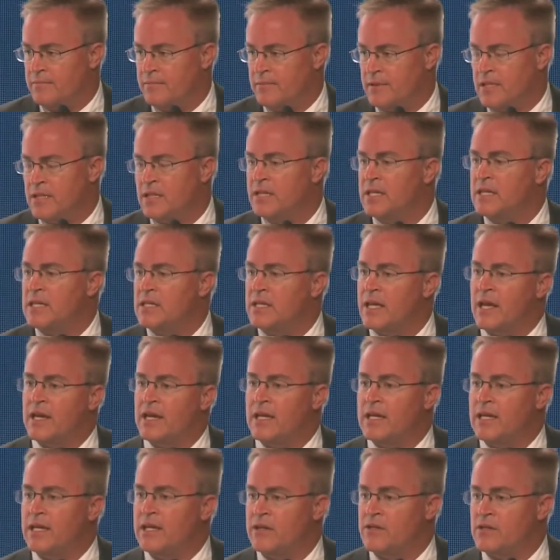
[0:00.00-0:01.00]
disease
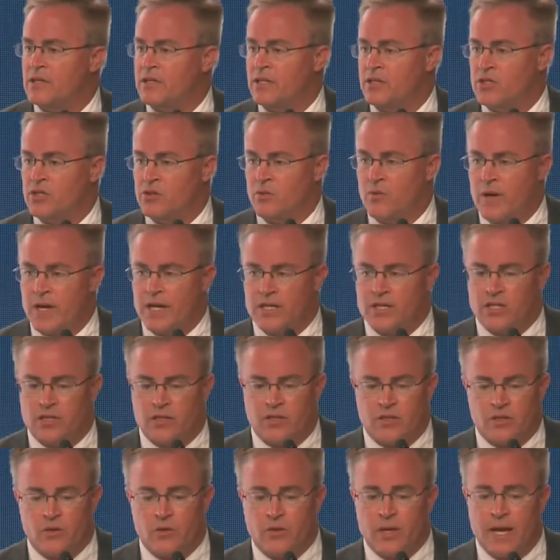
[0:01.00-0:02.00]
entity or
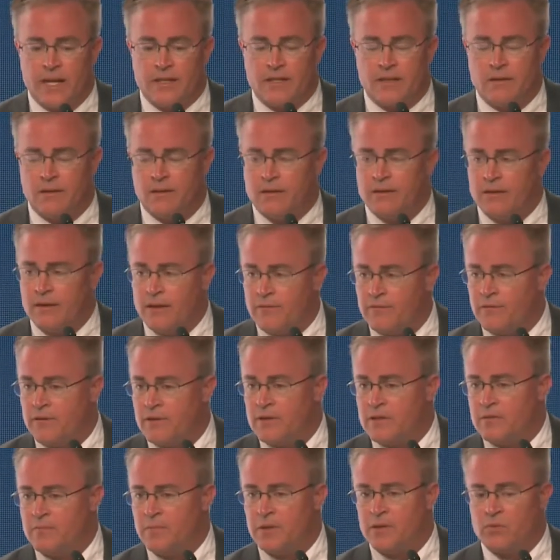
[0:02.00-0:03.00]
situation. So that's the
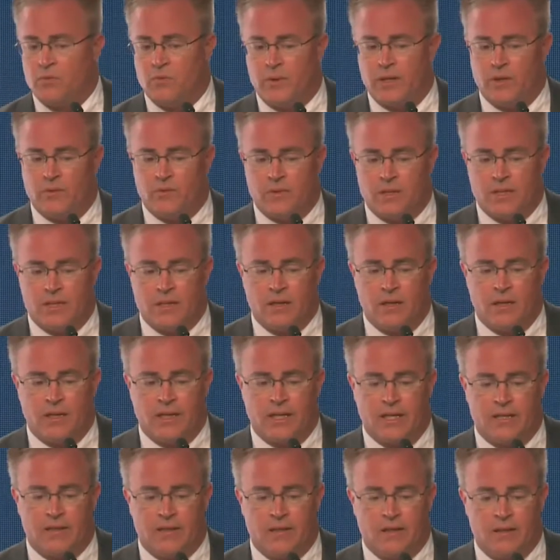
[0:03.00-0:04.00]
difference between
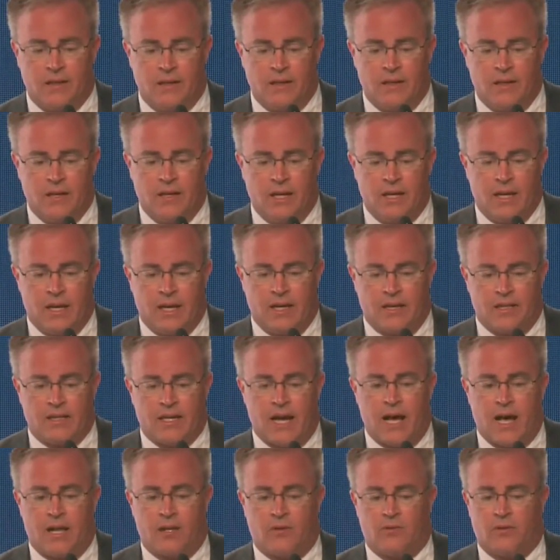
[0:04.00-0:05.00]
resilience and
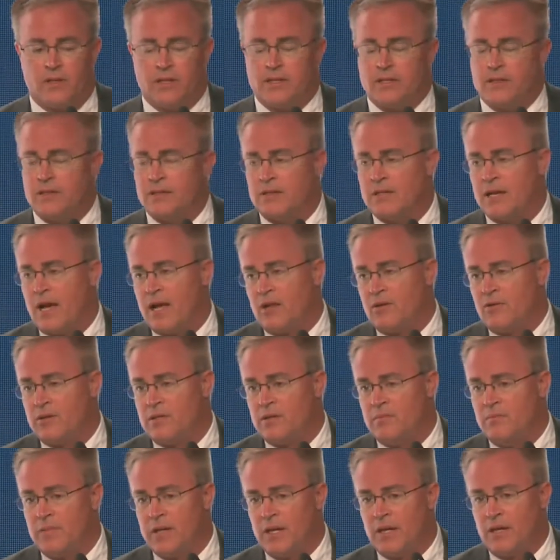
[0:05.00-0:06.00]
tolerance
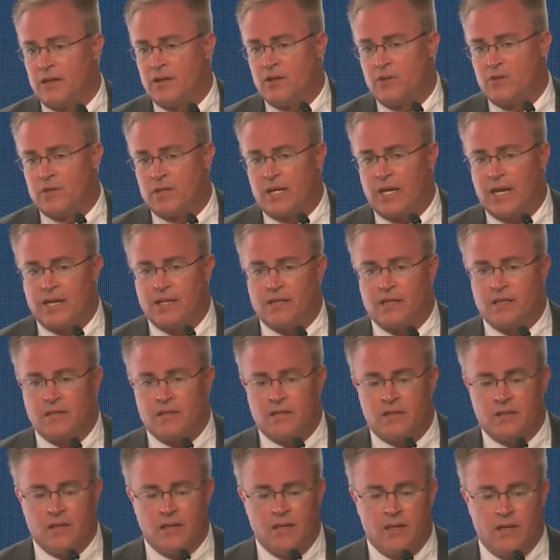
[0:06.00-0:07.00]
being in those
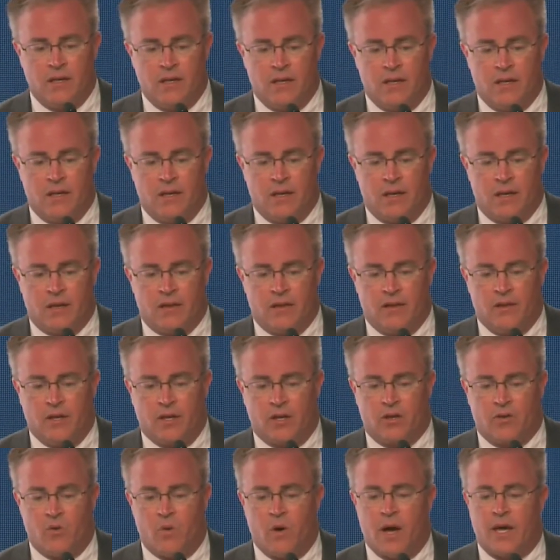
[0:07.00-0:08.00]
cases the
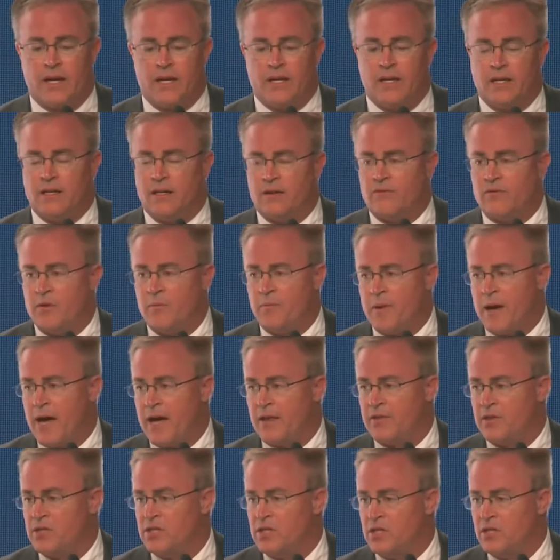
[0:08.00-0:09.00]
quantity of the
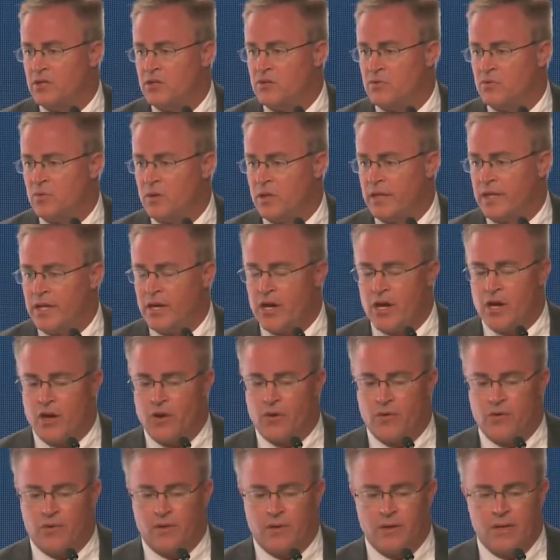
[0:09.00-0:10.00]
pathogen is really
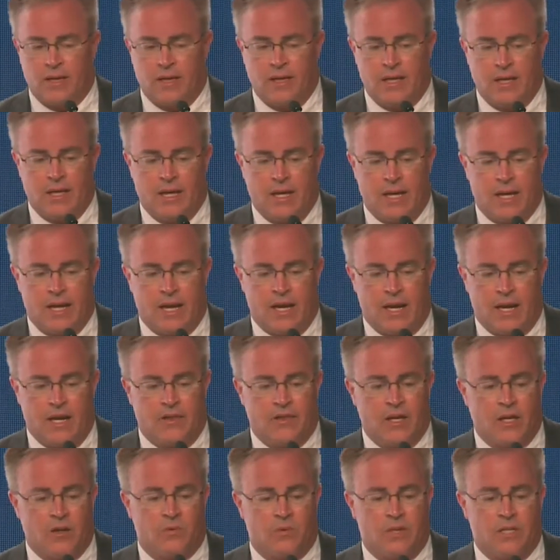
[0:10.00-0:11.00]
known. And I
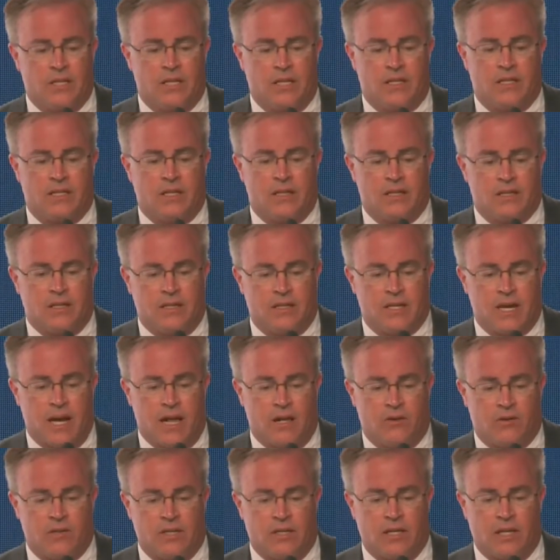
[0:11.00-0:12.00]
think resistance and
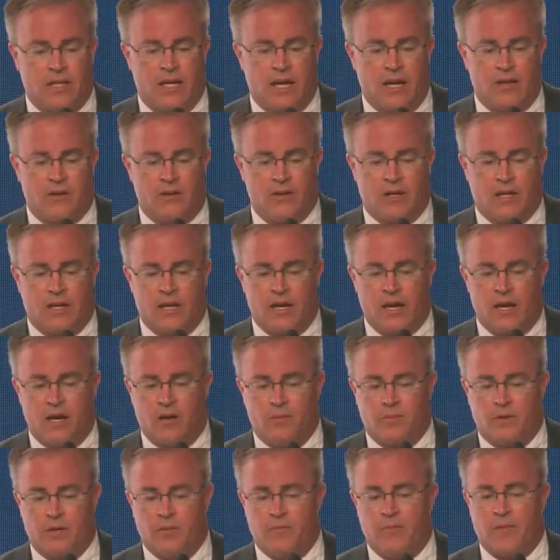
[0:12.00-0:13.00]
tolerance together can
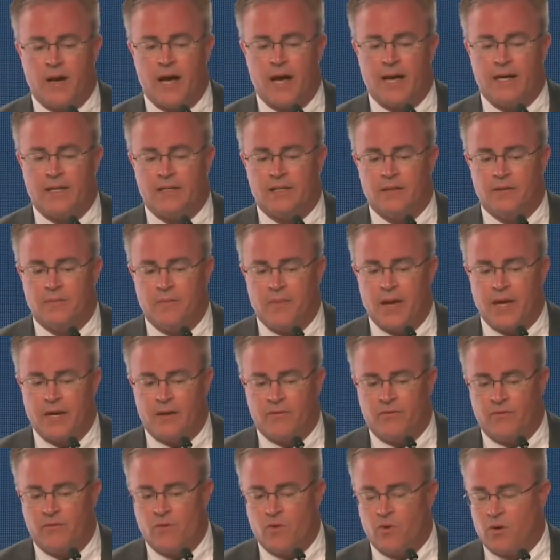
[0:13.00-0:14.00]
help combine to
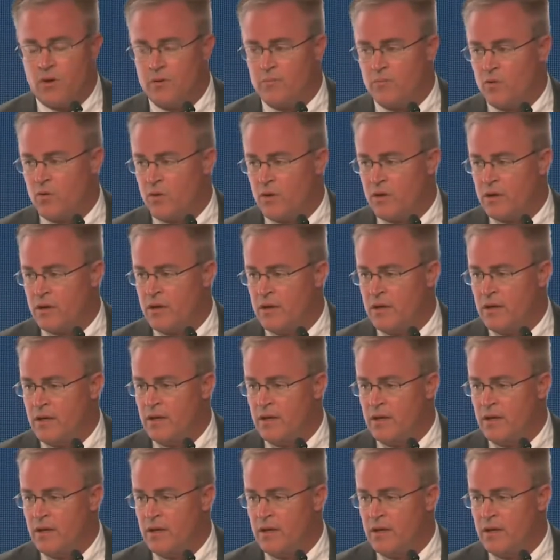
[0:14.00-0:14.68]
make for more